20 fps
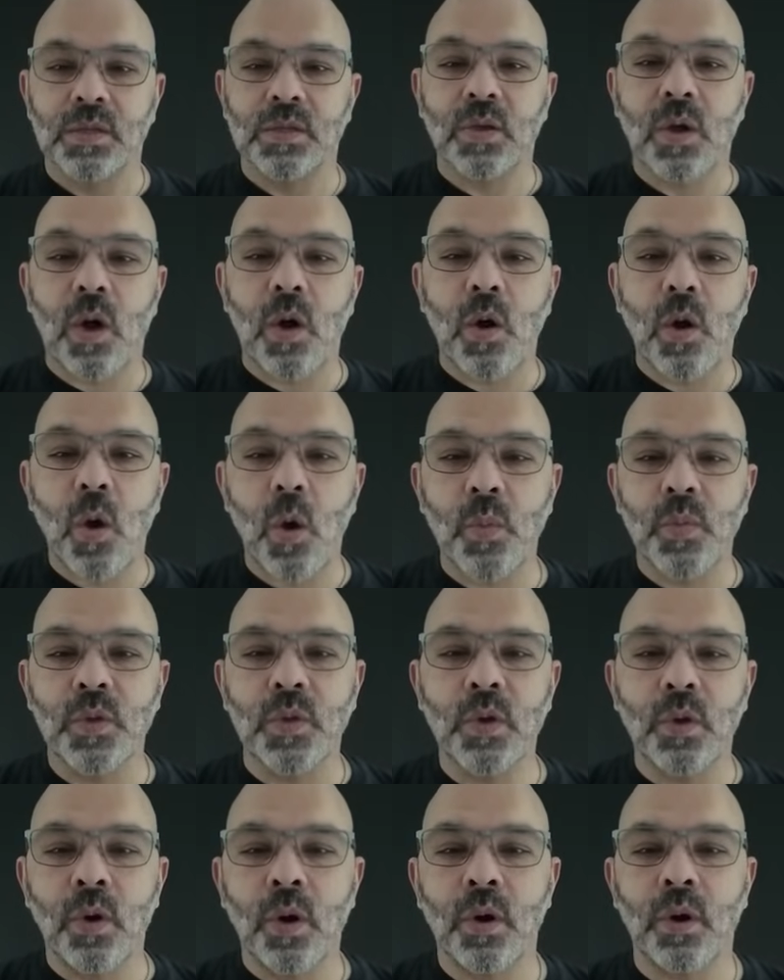So I hope
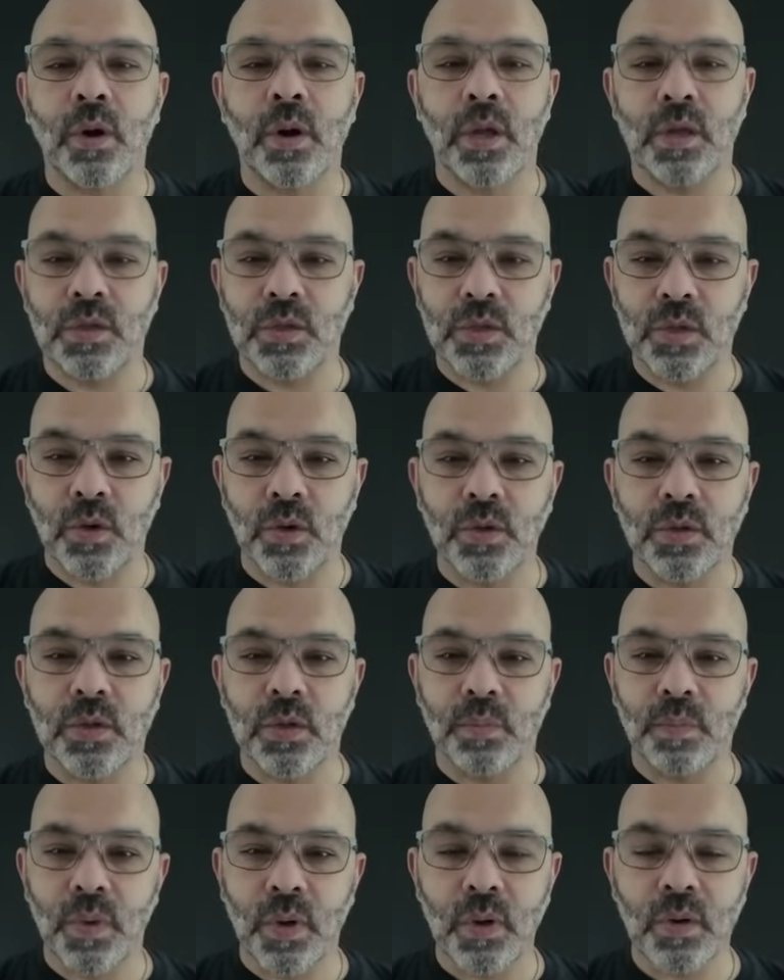you all enjoy
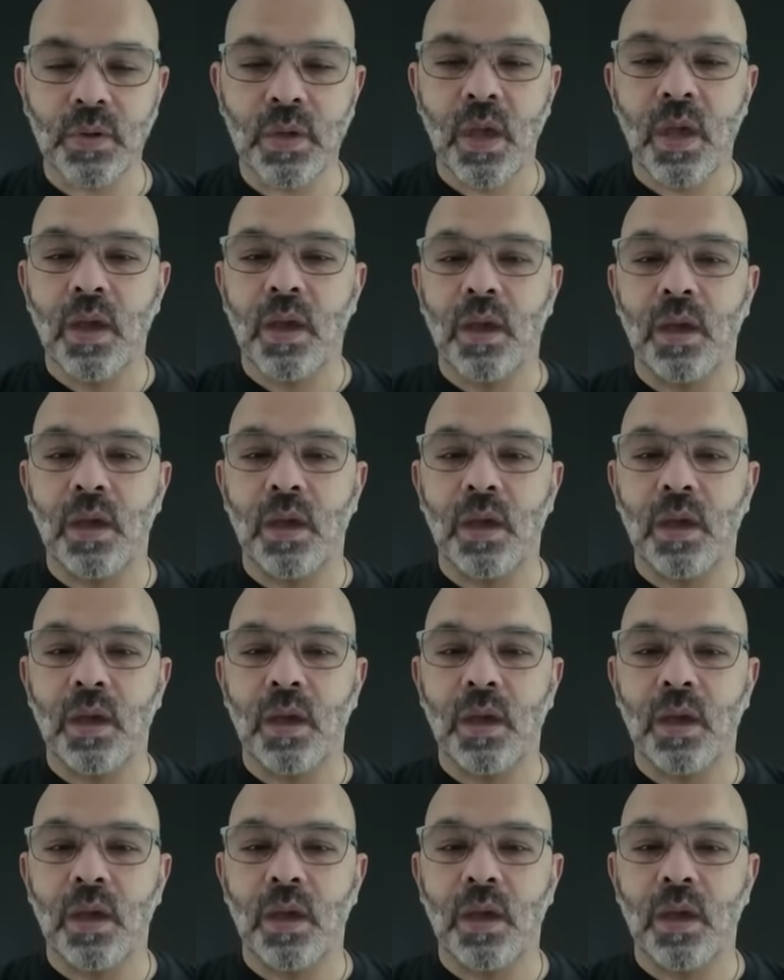the book.